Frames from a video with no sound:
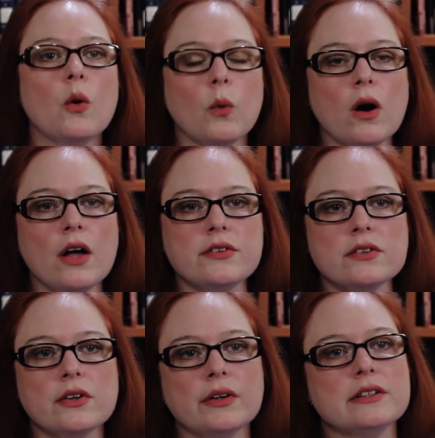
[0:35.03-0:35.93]
We're
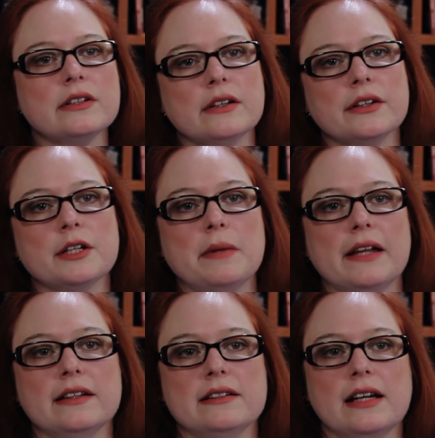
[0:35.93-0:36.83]
also going to learn
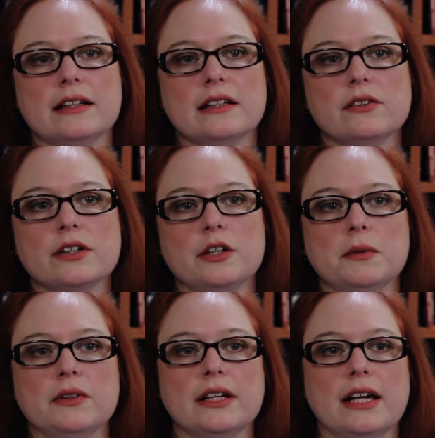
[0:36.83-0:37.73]
about the technical
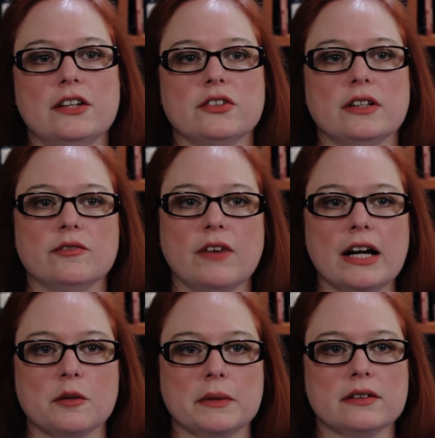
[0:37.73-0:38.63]
communication
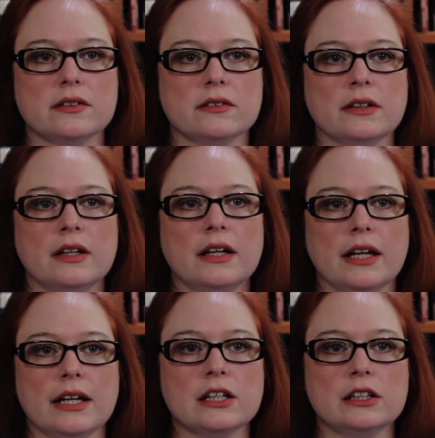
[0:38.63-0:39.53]
environment,
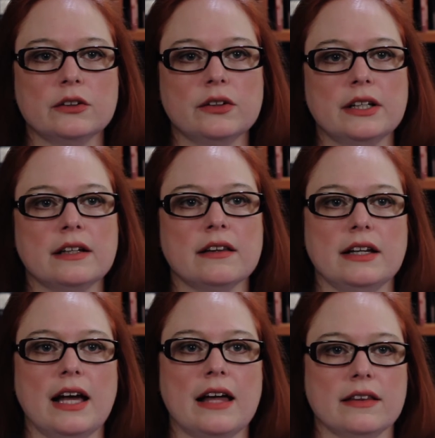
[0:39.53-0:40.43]
including
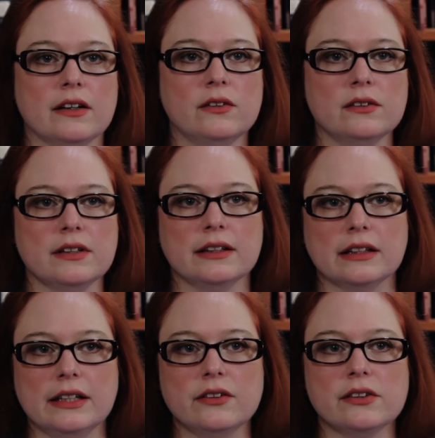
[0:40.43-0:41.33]
the ethical
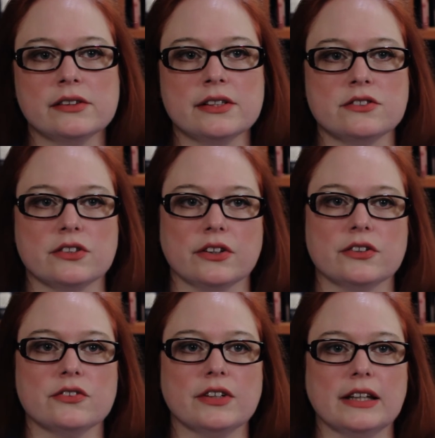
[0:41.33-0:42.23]
and legal
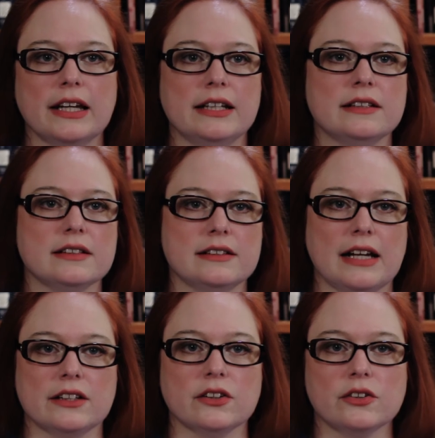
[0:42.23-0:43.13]
concerns relating to
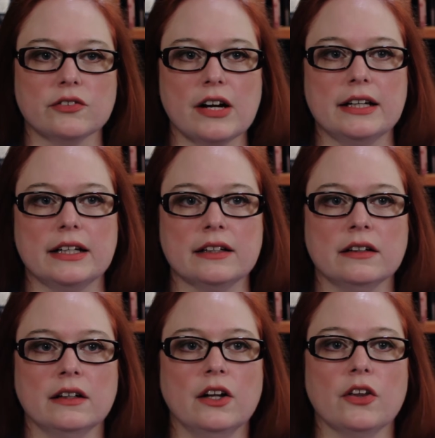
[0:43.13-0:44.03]
technical writing,
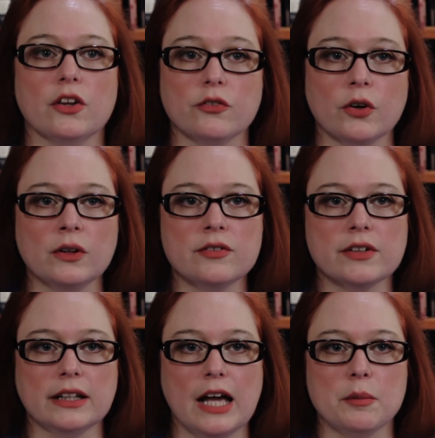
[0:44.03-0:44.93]
the role of
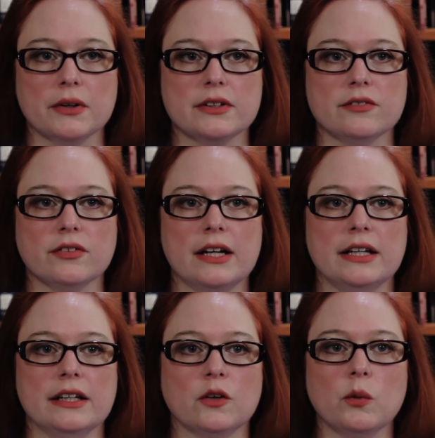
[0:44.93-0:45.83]
collaborative
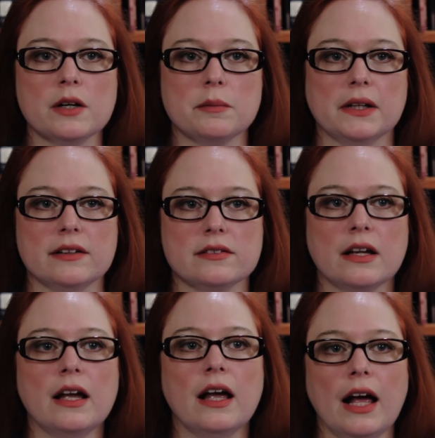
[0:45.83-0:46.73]
writing in the workplace,
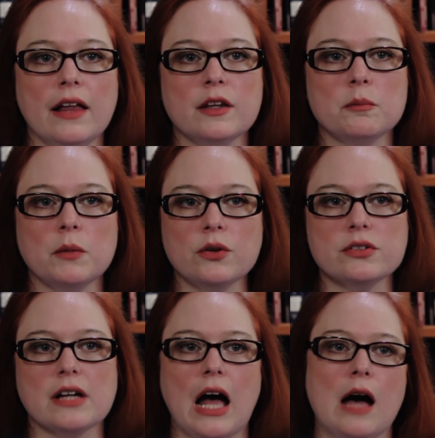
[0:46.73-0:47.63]
and the
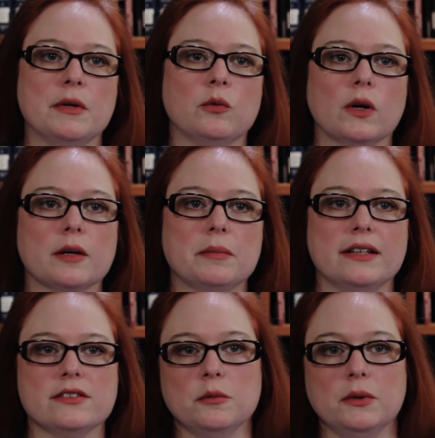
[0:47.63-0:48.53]
most common
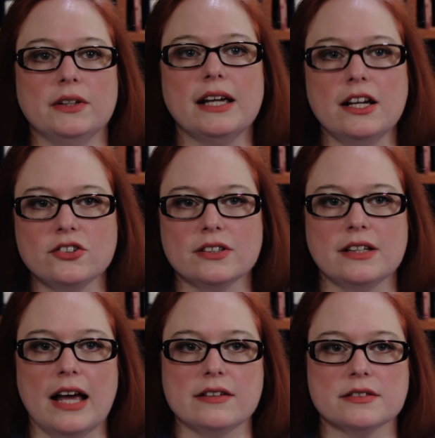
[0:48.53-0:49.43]
workplace communication
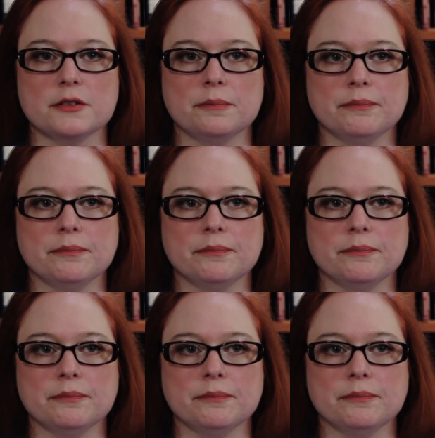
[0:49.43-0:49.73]
tasks.